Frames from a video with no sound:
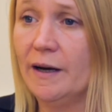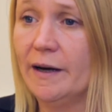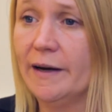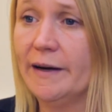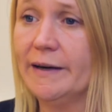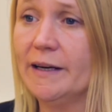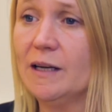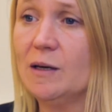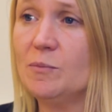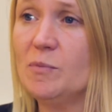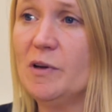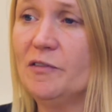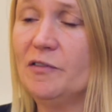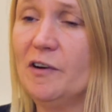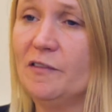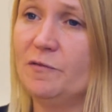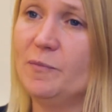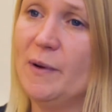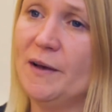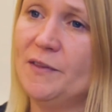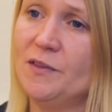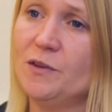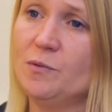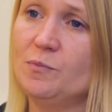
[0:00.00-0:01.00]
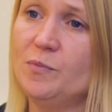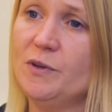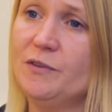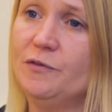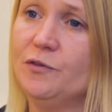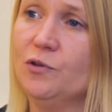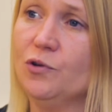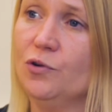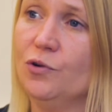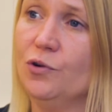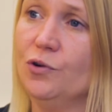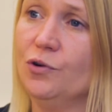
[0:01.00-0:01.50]
If I've met them
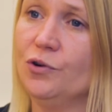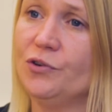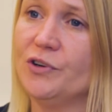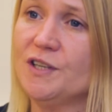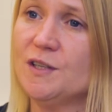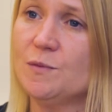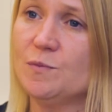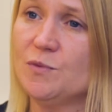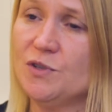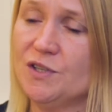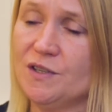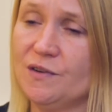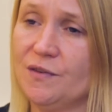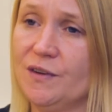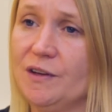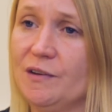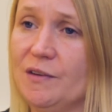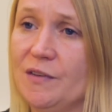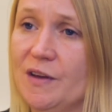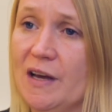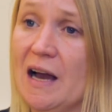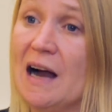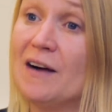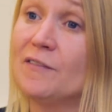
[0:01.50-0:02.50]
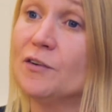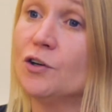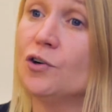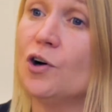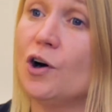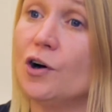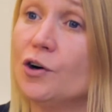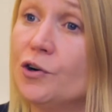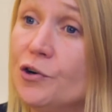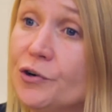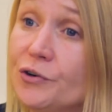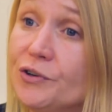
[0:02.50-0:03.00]
before Christmas and they haven't
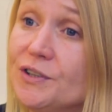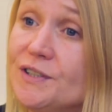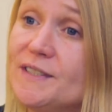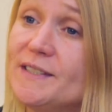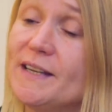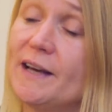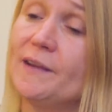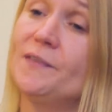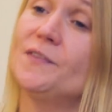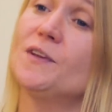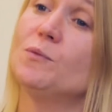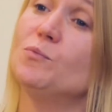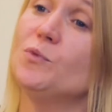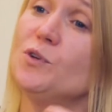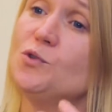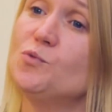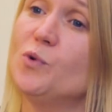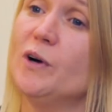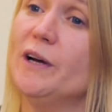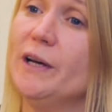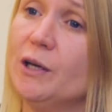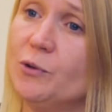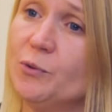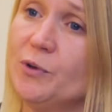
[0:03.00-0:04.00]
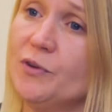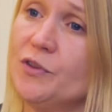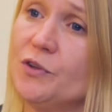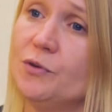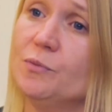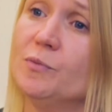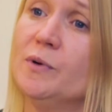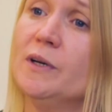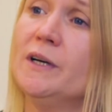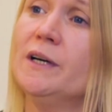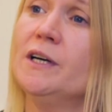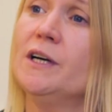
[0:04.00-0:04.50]
got a current debt, then we'd work with
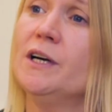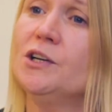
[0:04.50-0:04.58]
them,